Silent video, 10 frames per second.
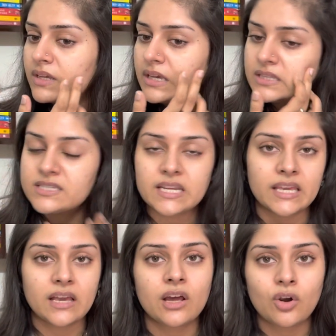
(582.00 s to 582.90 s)
it's
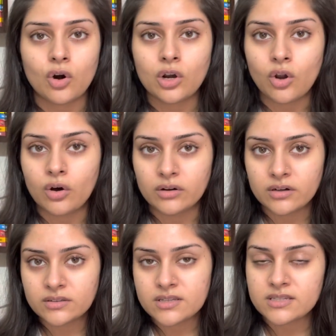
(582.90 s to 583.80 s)
taking a lot
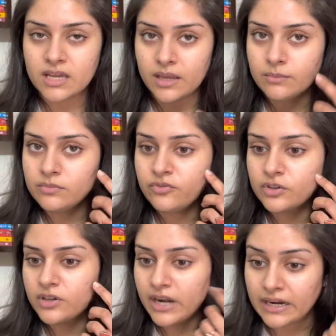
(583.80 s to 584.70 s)
longer this time for
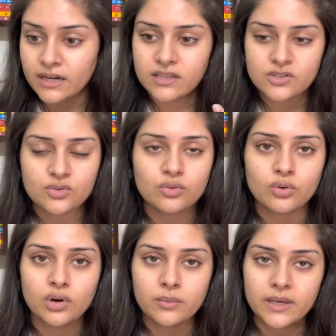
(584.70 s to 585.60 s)
the redness to
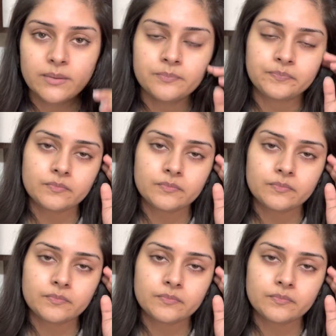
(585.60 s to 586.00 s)
go away